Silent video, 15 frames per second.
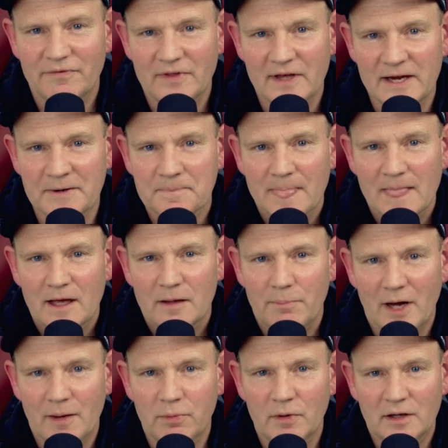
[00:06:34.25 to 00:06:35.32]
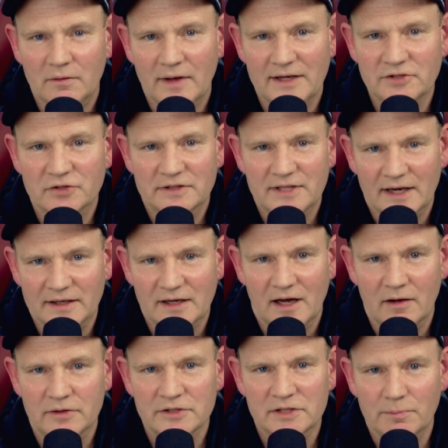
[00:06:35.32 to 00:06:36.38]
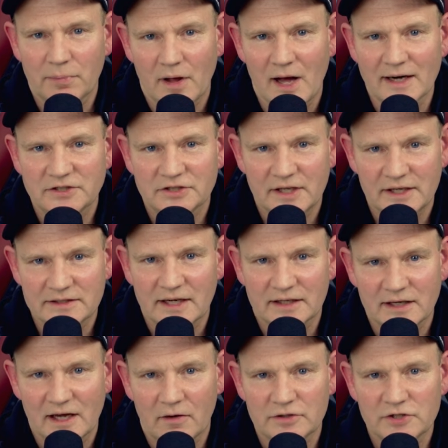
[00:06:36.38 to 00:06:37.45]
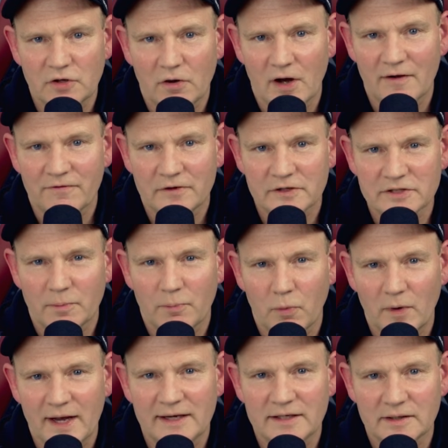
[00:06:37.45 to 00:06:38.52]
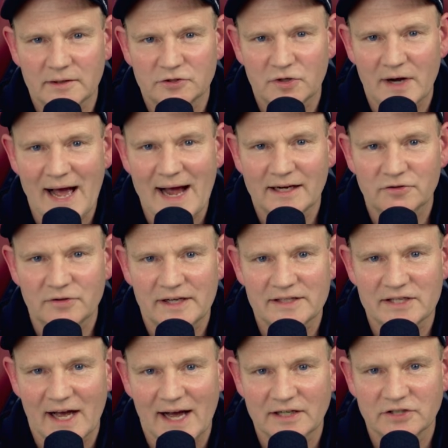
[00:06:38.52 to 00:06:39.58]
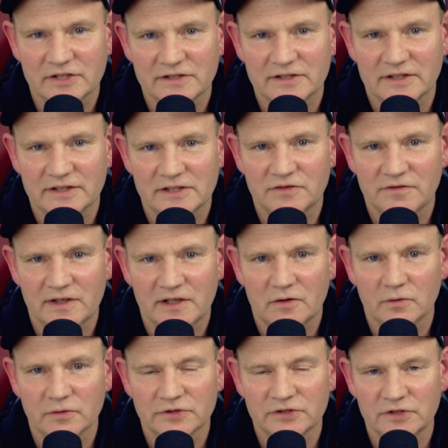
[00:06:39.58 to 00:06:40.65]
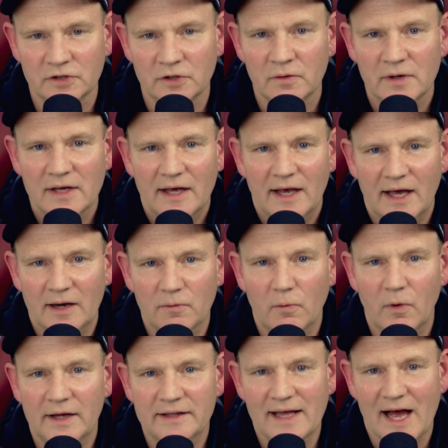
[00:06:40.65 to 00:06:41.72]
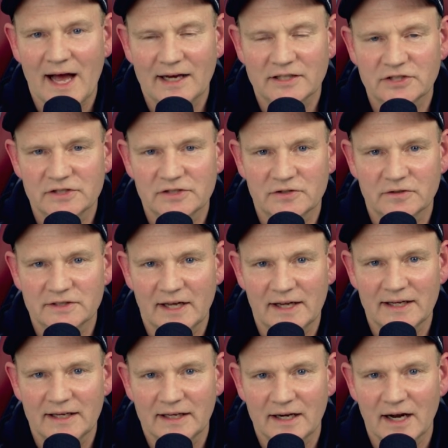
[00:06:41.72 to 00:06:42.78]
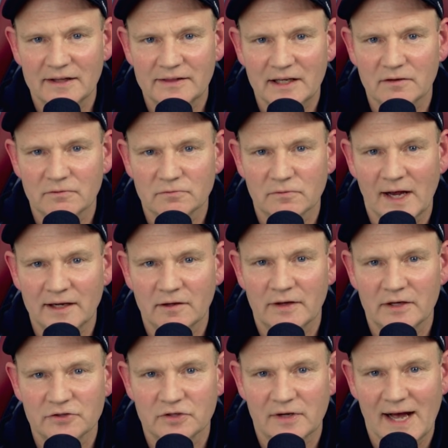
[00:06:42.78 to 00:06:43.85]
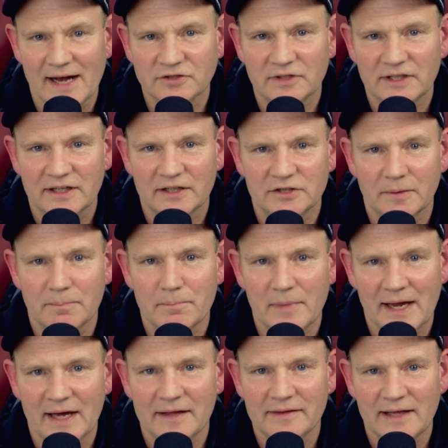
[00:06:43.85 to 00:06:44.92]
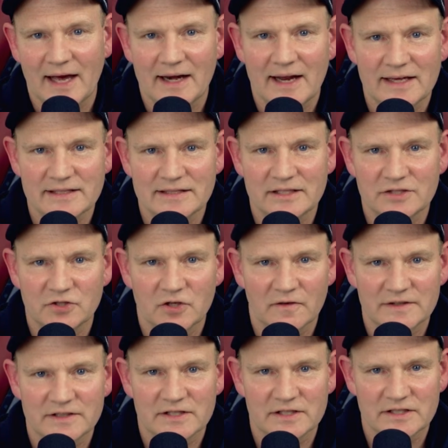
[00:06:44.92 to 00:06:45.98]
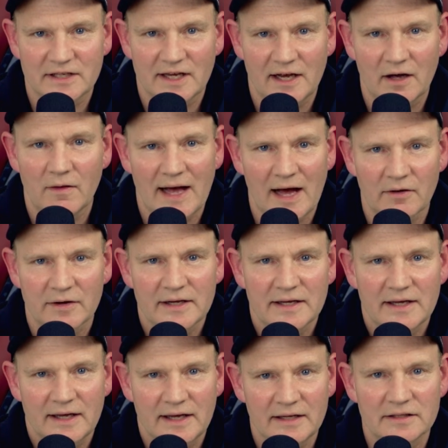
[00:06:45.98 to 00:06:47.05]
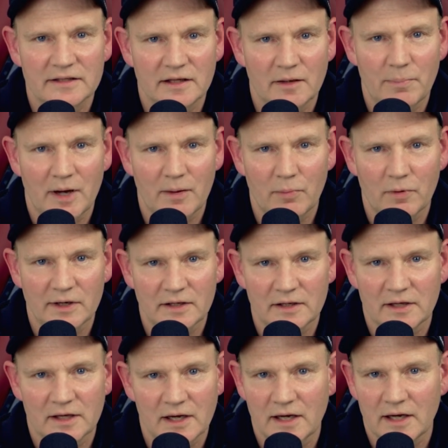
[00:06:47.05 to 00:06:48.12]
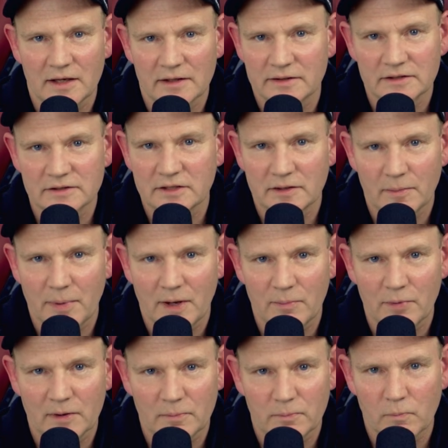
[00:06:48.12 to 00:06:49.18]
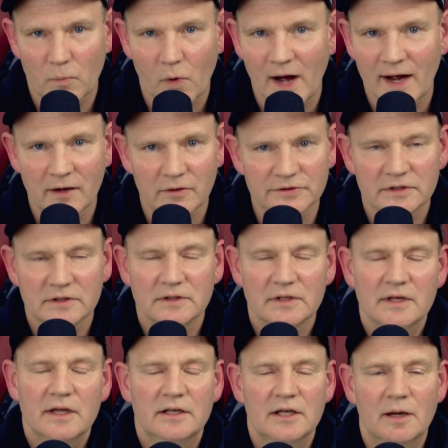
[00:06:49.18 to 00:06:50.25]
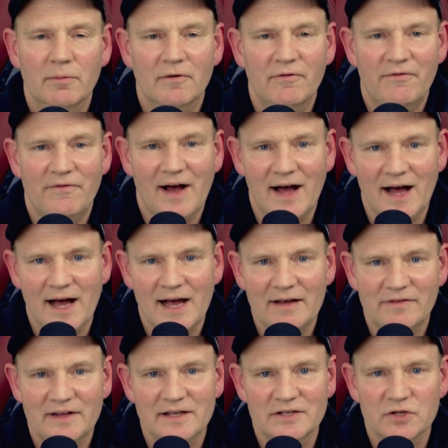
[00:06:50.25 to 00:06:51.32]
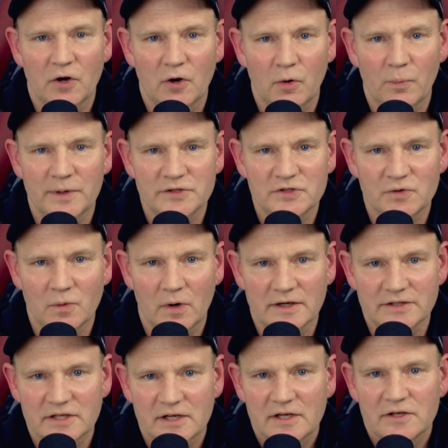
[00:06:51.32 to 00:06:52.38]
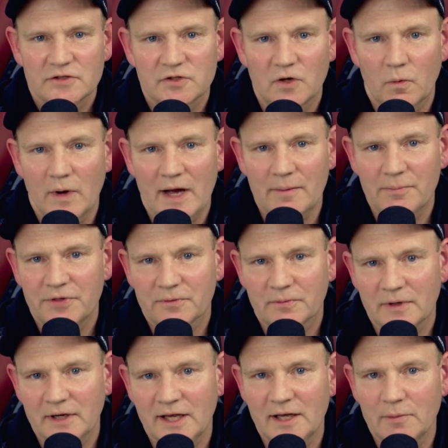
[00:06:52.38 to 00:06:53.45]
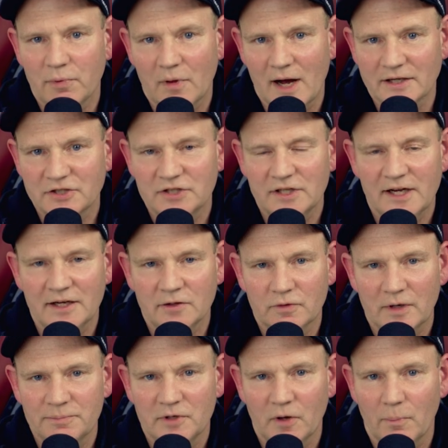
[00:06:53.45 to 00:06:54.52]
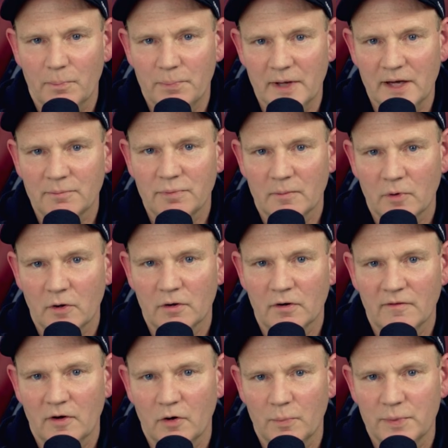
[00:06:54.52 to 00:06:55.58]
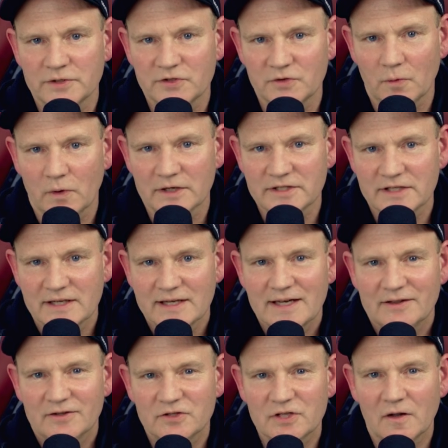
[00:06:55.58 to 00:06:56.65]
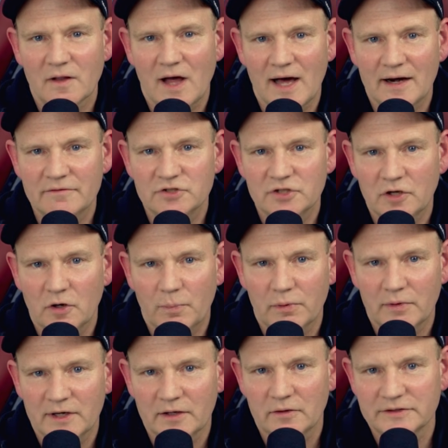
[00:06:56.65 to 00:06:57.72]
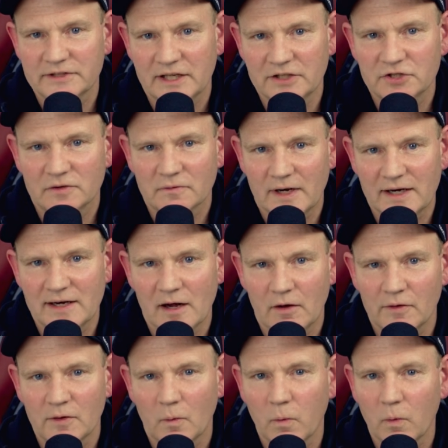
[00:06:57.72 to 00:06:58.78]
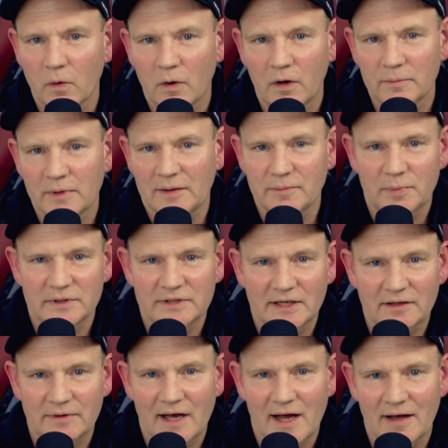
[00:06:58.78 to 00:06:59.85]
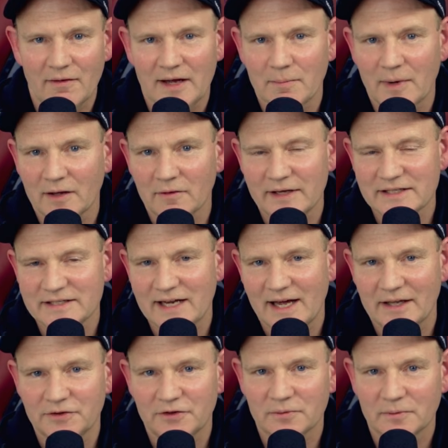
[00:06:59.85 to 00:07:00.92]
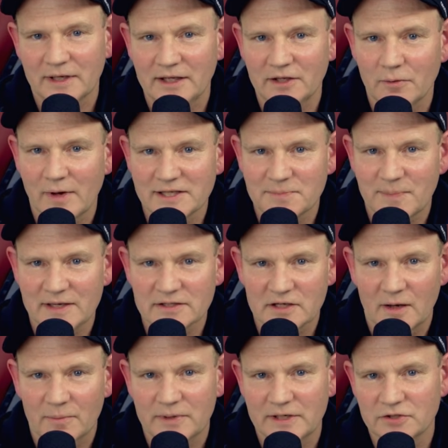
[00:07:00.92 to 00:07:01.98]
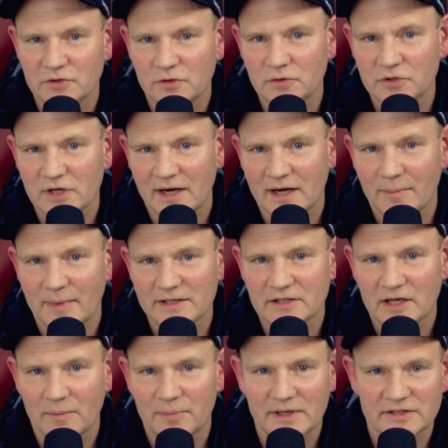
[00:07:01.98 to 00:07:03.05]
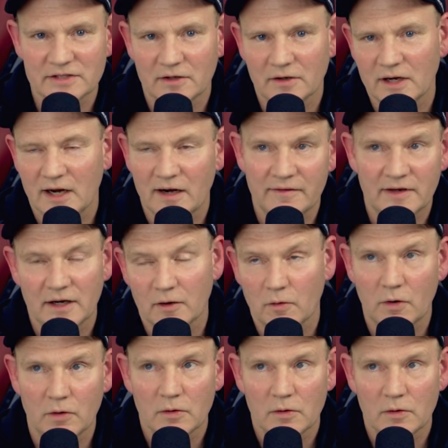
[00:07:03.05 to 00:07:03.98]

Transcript: of thing, public ledger technology, blockchain technology, offers a way to track transactions that these vehicles do and what actions they're taking. And I think regulators are actually going to demand that as these services scale out into the public uh, into the public wild. Number five is open source. So Web3, blockchain, crypto, big promoter of open source. There's a lot of geopolitical tension right now now in the world, I'd particularly highlight my list had three US based companies, two China based companies, and they're kind of in a